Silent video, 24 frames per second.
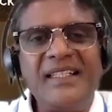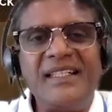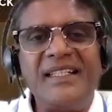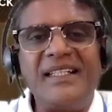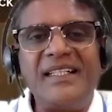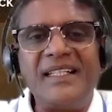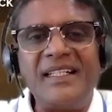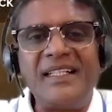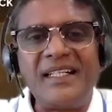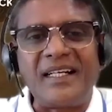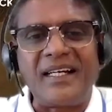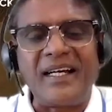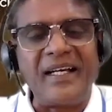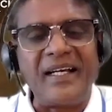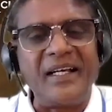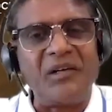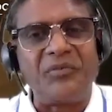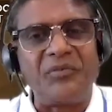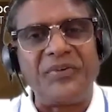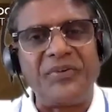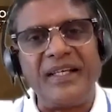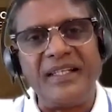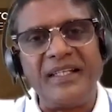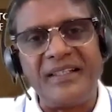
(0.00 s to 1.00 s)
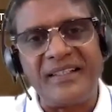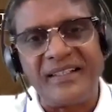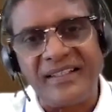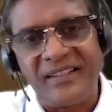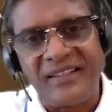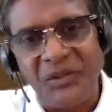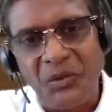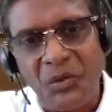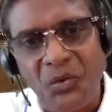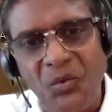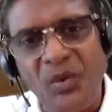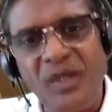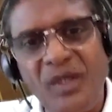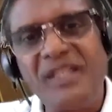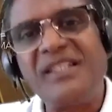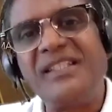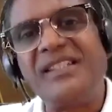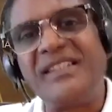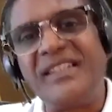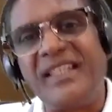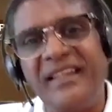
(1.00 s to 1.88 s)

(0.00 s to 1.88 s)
Kind of failure in the US,